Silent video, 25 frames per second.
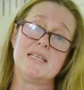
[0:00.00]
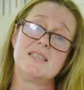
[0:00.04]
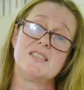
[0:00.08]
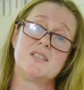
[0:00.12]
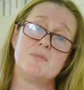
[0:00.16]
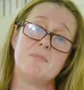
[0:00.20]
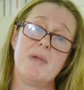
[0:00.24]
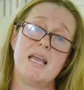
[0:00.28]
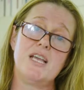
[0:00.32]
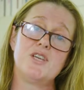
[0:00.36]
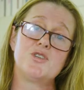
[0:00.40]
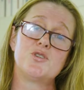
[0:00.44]
is
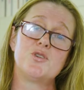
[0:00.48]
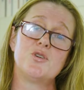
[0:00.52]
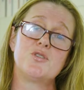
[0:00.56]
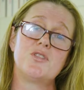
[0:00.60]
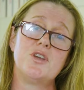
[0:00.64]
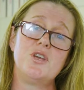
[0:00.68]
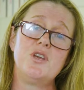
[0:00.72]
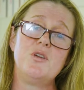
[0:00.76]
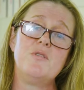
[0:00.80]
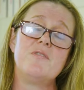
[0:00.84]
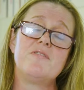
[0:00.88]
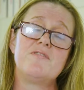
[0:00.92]
to make sure
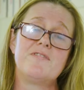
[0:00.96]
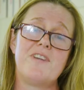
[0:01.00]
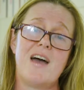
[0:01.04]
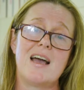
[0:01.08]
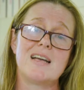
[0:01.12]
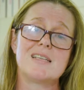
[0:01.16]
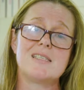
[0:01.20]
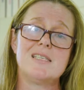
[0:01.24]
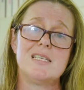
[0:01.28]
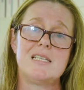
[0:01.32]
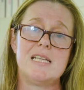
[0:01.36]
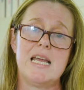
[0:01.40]
that you've
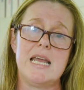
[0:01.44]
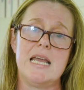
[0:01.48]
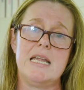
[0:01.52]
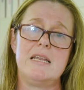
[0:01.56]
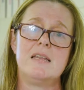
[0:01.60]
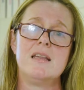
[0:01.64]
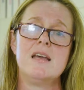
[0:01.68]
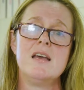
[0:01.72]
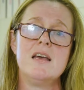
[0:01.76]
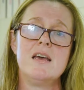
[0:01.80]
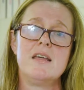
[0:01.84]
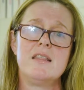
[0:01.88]
factored
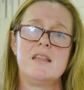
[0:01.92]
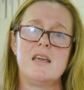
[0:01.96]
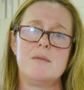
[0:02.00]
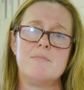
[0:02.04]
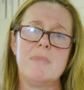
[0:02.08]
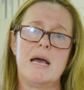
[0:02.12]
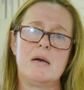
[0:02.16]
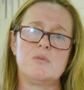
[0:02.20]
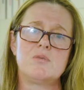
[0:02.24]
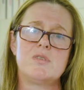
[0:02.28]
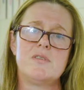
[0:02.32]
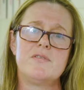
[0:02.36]
in the
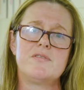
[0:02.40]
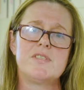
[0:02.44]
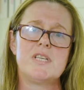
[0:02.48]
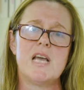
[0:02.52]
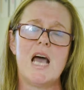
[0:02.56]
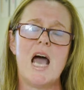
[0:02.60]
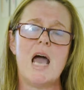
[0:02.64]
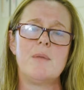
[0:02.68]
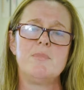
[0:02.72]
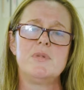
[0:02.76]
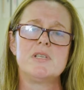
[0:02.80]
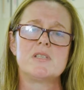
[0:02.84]
amount of
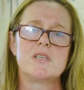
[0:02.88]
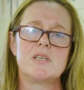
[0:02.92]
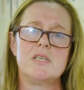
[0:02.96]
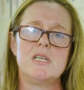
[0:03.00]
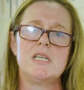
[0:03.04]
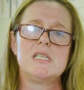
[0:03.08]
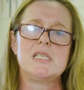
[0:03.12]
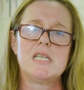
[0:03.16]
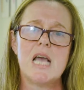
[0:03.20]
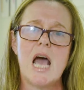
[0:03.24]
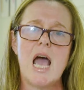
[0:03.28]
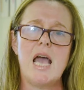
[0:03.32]
time it's
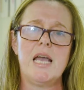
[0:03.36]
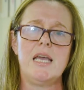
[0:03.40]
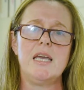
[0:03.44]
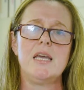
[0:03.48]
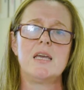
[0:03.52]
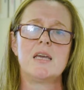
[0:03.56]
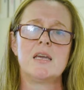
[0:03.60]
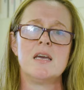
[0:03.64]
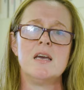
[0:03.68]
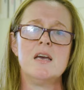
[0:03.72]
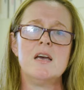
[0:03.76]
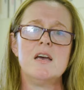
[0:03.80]
going to
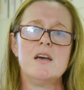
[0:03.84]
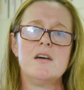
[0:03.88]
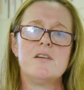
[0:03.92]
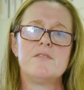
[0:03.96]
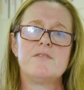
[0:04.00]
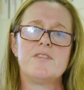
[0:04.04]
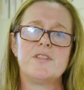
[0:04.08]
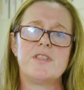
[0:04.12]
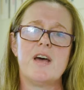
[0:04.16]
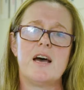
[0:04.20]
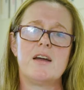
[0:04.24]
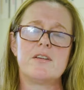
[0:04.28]
take
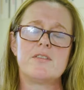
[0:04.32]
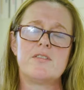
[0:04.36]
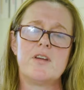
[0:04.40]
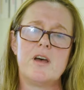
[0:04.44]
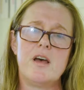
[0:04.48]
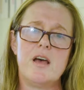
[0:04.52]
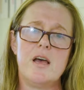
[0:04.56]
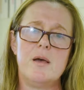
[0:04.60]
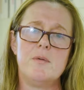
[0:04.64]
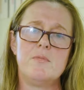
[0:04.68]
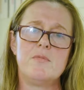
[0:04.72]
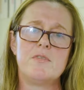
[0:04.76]
for that
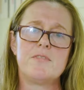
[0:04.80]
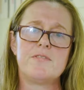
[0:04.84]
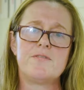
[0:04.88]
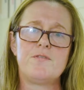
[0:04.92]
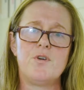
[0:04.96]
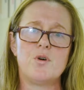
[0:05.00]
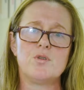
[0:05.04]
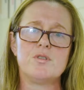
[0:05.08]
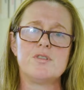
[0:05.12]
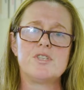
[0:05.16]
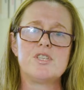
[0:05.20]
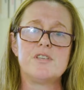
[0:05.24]

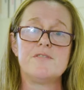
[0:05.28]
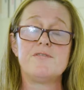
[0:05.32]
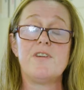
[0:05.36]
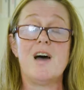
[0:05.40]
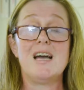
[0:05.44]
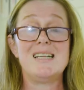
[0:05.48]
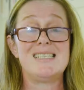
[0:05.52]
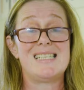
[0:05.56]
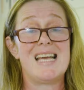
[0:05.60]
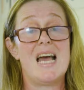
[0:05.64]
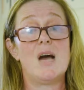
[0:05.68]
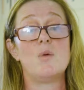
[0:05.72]
fund to
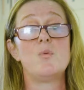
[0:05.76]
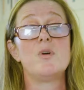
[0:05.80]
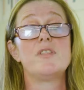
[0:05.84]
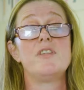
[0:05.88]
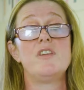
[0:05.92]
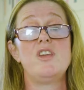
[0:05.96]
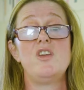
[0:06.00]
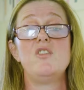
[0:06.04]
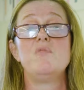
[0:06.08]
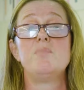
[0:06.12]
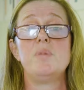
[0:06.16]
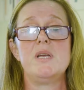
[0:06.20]
find out
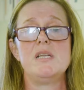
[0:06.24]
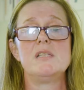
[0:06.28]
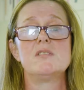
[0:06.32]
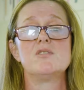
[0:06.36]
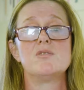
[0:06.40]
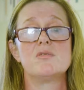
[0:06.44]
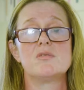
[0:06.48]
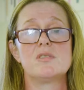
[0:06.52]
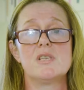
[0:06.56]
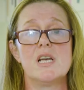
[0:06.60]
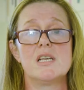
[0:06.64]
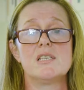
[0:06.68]
whether you've been
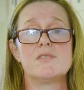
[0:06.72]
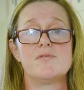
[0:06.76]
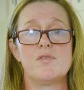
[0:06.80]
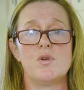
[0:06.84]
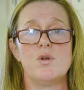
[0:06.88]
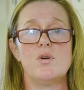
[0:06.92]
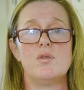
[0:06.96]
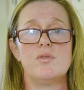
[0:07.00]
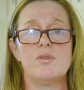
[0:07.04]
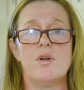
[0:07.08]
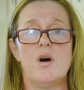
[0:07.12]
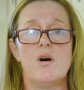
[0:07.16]

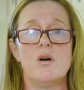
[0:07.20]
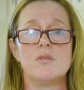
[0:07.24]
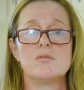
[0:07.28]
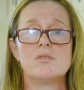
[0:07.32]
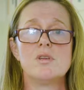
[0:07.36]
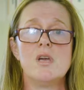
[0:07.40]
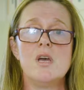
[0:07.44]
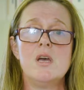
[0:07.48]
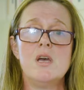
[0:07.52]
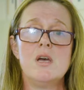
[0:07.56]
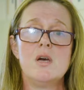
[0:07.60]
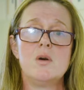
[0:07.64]
successful or
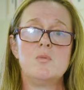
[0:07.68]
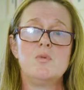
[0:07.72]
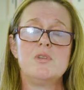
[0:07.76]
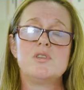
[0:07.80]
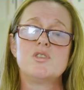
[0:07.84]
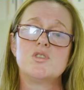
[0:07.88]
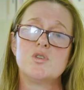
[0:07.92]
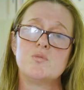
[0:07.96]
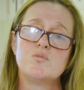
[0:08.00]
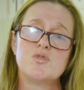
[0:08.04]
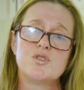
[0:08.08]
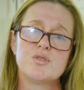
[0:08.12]
not.
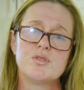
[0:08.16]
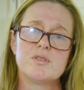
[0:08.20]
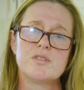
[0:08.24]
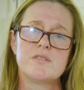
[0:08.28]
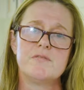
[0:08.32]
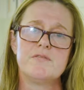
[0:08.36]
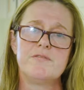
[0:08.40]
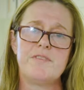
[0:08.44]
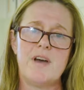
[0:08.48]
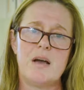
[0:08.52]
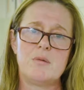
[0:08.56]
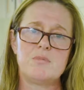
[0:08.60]
With some
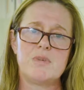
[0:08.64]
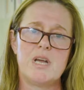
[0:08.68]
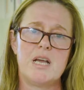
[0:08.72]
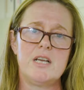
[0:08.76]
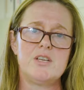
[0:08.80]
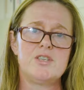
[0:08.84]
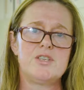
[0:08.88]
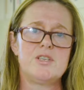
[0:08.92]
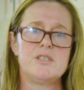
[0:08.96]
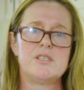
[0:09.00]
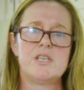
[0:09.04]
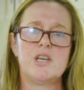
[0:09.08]
trusts and
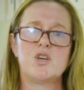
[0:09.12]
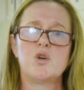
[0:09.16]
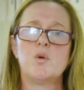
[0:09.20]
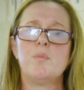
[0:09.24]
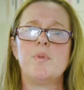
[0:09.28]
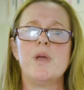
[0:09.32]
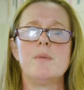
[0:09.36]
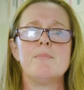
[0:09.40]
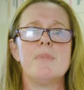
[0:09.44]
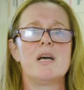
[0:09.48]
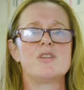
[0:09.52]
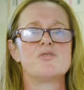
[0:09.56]
foundations it
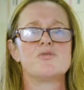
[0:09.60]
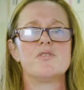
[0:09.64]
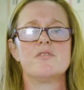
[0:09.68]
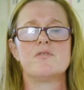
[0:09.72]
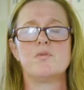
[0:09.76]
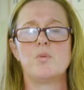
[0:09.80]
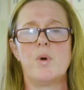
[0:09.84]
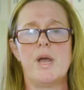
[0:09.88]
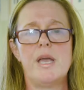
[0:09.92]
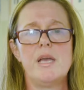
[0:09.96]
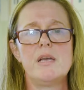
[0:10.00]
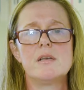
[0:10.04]
could be a matter
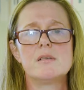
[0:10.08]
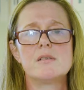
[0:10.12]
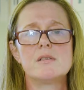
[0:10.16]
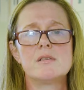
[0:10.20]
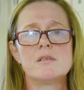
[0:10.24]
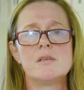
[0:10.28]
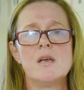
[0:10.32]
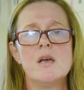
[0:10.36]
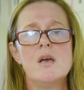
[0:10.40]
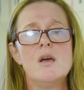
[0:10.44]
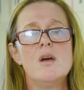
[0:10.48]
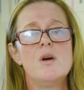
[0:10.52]
of
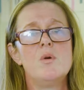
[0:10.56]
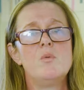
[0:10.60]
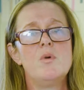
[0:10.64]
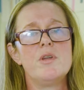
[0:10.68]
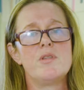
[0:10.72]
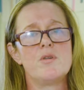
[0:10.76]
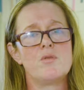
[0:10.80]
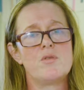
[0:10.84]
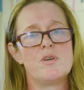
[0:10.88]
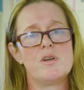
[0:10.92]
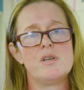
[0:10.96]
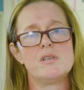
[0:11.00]
weeks,
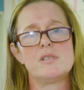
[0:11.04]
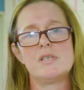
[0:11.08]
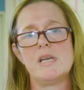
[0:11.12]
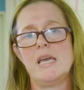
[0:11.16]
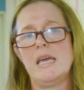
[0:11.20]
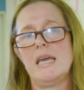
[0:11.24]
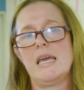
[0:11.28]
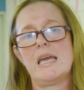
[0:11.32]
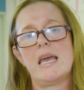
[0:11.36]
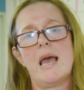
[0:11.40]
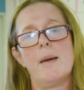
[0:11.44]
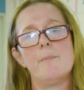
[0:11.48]
with others
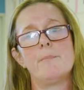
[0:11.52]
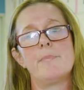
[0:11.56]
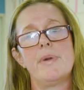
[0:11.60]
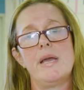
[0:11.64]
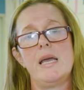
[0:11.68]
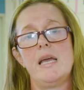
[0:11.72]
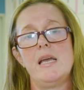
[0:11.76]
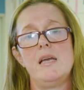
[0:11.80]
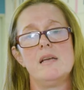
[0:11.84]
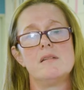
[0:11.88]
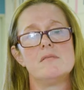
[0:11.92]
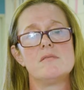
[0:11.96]
it can
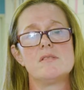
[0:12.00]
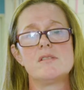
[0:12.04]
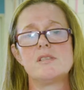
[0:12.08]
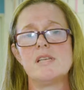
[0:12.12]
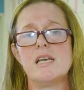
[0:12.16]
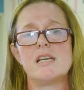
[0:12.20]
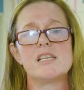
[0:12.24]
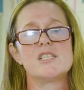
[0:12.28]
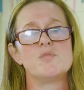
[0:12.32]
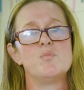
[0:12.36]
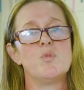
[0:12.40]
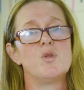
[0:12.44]
be
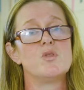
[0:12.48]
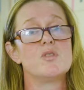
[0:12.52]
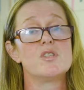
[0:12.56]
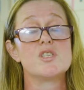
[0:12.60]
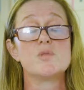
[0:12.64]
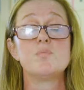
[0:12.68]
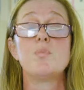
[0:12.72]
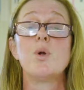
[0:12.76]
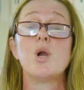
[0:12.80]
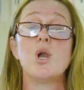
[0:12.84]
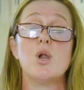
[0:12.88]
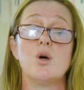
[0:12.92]
6
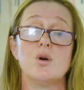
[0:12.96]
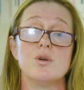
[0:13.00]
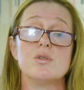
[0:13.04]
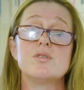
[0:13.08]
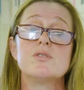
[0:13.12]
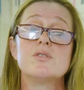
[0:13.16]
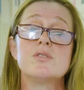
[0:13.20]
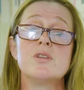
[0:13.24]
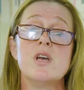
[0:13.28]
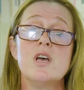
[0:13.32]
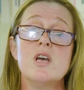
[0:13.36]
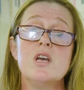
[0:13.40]
months
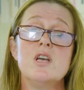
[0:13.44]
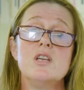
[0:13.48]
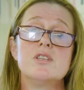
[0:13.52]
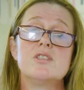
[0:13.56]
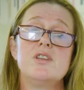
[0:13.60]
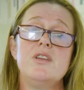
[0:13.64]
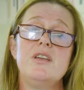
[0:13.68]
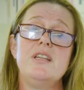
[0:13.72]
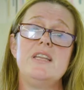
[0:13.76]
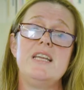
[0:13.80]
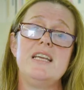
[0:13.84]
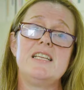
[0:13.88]
plus.
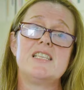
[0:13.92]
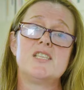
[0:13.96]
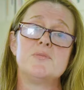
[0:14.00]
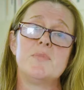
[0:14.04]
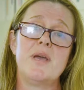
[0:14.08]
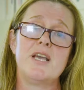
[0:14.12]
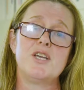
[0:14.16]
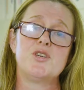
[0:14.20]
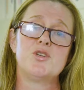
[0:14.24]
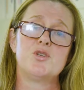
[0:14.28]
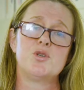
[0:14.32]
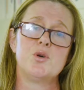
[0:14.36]
So you need
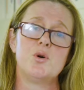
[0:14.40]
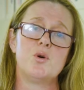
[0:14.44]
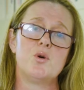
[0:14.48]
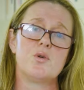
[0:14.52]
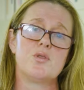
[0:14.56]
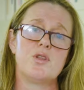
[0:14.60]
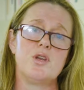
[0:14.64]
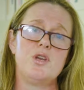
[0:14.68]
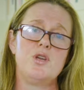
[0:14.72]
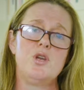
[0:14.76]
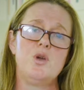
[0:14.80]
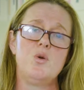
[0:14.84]
to make
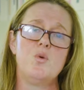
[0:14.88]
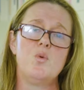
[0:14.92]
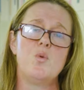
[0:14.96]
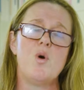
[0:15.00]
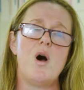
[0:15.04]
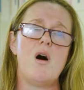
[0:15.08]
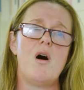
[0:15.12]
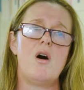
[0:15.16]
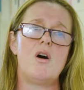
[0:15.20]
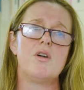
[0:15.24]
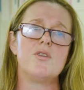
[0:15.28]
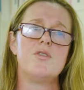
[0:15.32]
sure that
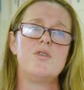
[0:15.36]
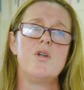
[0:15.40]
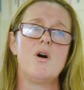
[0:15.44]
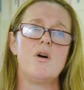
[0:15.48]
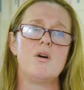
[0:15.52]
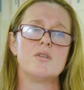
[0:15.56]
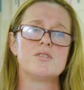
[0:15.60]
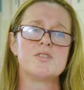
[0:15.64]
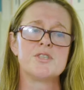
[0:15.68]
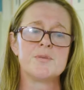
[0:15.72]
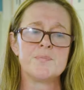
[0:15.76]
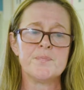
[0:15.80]
you are
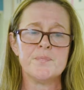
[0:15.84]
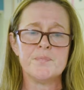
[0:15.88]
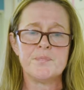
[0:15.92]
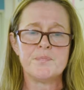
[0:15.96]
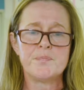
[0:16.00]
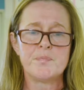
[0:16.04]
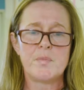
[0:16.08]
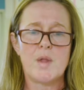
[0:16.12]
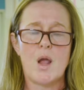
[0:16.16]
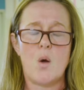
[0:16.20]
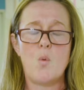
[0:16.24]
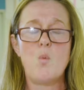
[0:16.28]
not
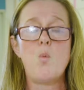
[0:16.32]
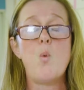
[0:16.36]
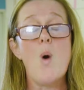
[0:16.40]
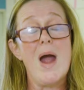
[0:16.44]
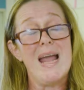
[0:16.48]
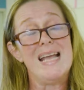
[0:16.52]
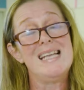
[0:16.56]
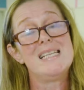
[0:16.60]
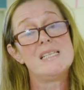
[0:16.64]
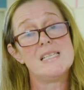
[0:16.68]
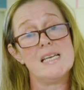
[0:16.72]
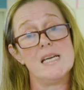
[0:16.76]

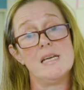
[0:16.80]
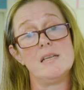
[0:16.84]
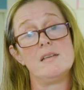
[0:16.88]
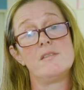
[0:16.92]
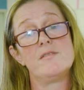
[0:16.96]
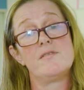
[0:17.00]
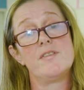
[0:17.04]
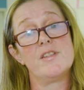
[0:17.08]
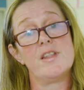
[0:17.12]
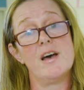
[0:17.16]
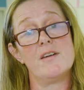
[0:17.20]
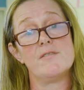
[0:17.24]

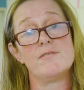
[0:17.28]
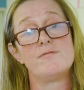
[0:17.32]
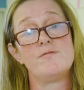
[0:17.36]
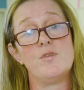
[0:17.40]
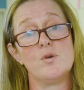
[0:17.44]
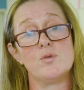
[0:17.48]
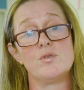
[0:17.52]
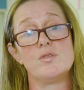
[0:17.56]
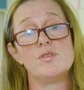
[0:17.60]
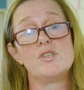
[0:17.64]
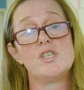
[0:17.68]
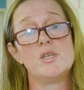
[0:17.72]
waiting for that
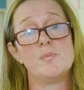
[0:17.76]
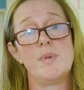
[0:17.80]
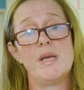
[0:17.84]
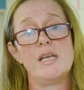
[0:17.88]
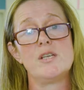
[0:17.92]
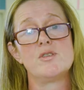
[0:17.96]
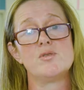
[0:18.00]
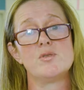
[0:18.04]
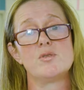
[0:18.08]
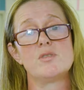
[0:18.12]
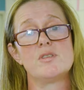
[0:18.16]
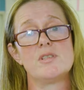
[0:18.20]
fund to
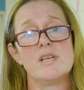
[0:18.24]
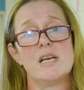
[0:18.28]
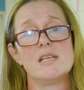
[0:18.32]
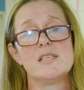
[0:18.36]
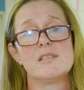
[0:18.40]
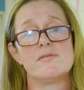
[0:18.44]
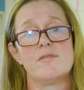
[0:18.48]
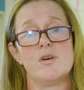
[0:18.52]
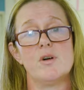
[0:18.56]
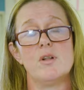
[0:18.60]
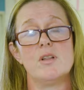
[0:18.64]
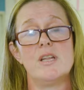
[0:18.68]
be
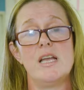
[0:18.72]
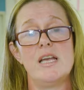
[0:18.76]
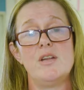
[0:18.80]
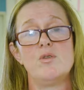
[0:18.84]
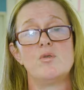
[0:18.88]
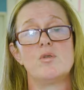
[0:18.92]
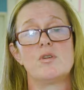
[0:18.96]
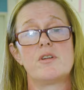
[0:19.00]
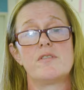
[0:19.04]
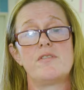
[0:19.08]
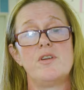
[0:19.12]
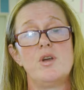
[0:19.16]
successful
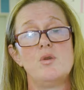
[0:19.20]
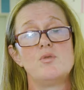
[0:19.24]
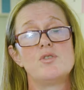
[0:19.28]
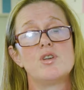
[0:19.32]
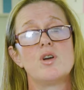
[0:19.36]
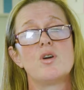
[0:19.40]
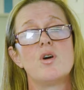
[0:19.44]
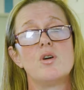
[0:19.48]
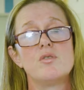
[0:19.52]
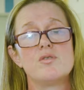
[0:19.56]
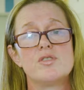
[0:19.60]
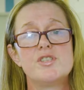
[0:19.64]
in order for you
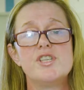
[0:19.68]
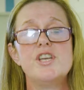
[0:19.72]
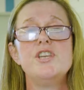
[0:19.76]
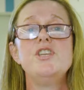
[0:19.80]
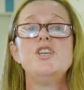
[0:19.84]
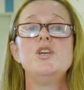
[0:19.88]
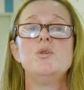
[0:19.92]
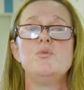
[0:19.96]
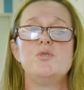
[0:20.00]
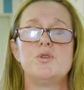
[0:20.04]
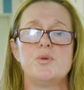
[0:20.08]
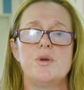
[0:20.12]
to
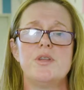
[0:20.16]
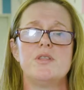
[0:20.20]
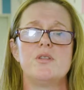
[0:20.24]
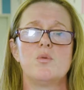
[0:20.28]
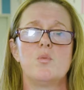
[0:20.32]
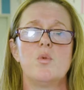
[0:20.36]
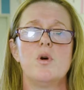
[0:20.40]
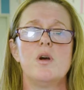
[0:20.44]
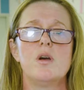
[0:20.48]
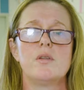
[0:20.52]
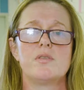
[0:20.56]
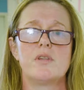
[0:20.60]
continue doing
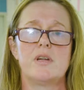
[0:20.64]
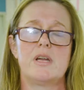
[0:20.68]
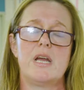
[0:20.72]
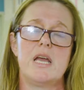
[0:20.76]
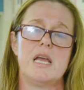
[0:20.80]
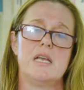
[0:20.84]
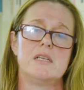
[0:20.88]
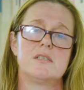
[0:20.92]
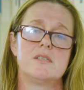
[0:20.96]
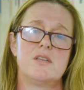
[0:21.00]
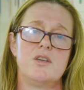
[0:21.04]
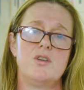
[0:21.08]
the work that
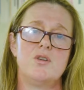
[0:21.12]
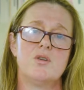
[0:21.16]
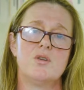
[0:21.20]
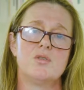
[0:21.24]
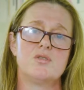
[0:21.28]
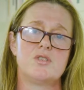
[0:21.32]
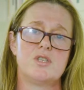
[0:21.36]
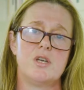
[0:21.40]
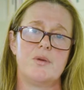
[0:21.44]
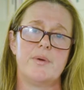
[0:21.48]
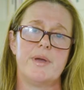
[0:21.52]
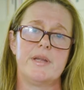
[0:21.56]
it is that
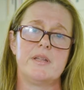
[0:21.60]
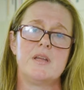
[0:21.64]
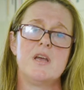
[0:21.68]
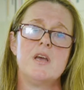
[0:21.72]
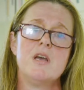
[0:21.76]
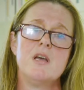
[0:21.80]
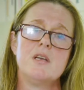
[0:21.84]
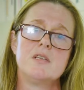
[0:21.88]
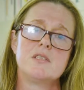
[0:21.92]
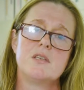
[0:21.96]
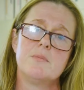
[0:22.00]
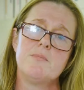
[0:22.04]
you're doing.
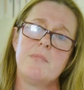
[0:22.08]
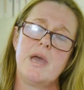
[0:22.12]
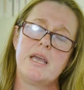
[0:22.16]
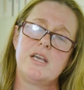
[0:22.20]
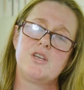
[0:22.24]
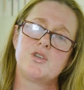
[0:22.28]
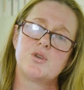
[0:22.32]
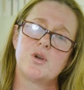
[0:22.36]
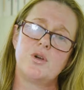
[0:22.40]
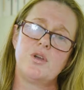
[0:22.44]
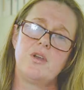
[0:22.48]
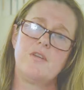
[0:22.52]
So
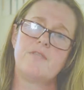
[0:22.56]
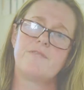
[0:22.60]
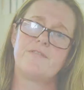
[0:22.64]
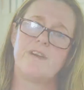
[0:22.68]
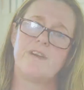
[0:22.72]
make sure you